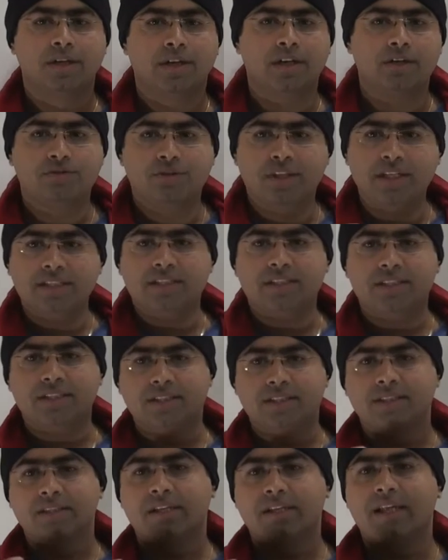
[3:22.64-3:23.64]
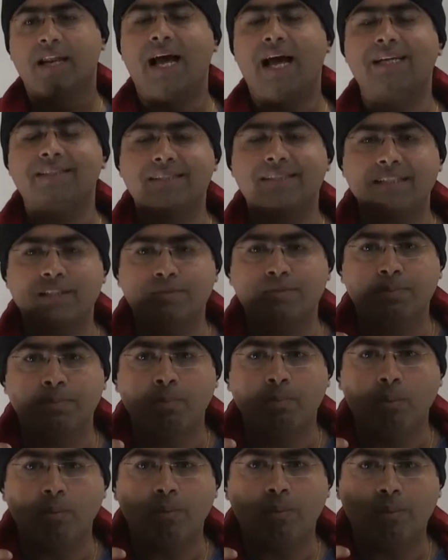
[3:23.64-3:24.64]
Now this class is
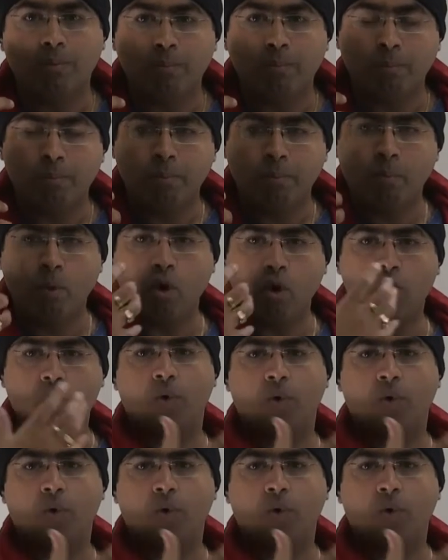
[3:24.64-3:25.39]
more